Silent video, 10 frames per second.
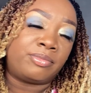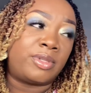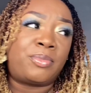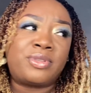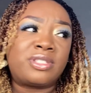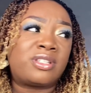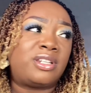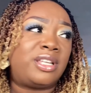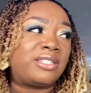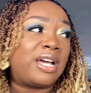The person's
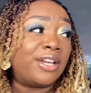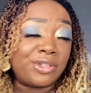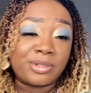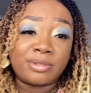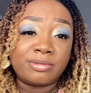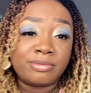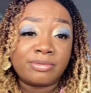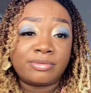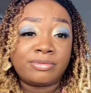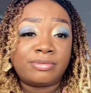going to get tired.
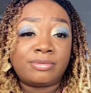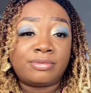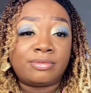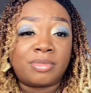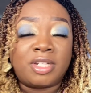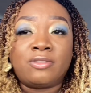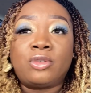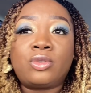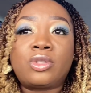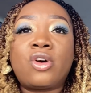But if
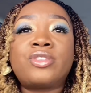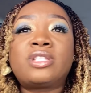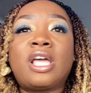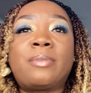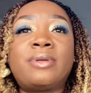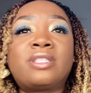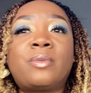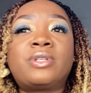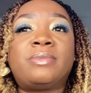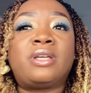you're constantly helping
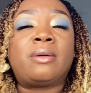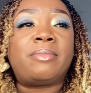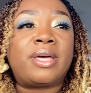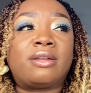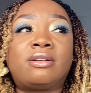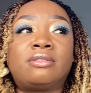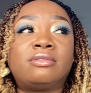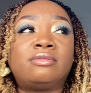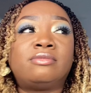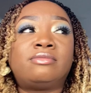someone to become better,
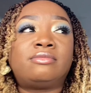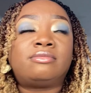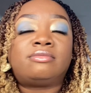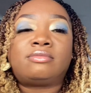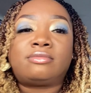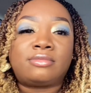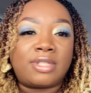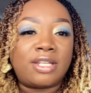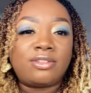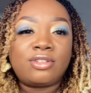
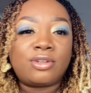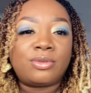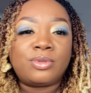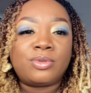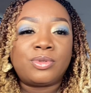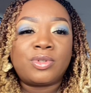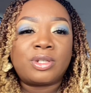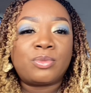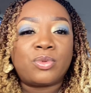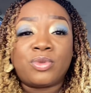then you know you're
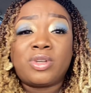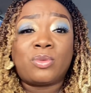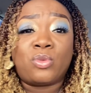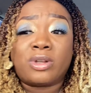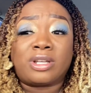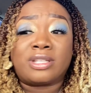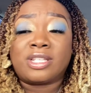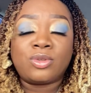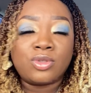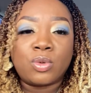gonna want to
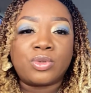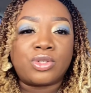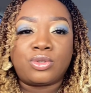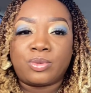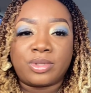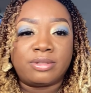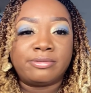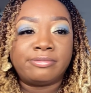continue doing what you're doing.